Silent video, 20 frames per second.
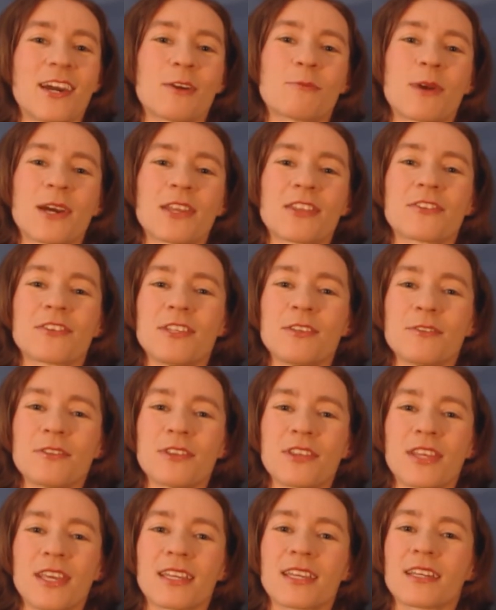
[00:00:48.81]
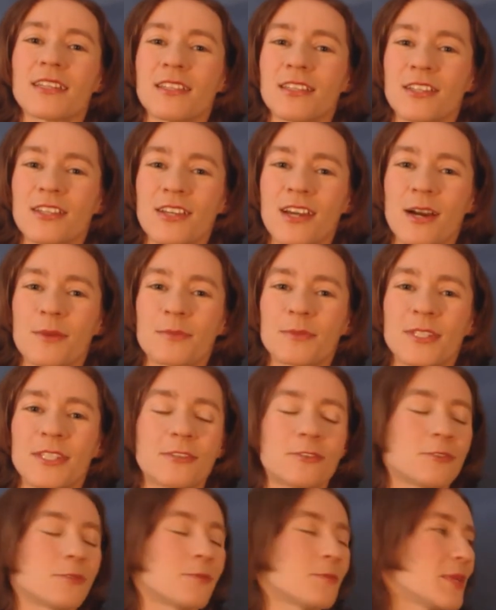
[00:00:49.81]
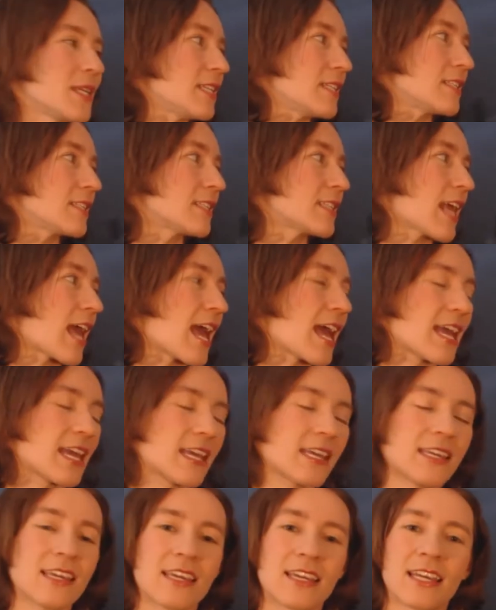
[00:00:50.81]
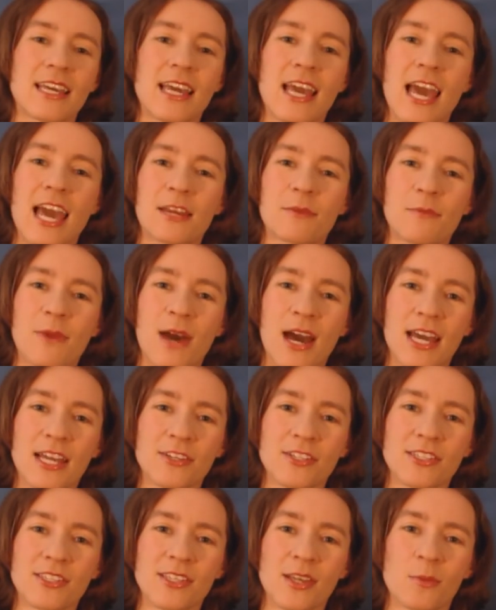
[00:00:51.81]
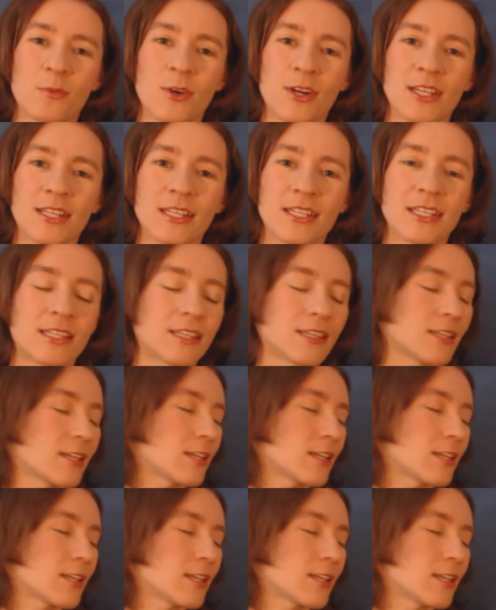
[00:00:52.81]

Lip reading: whether you think look up to means A, admire someone,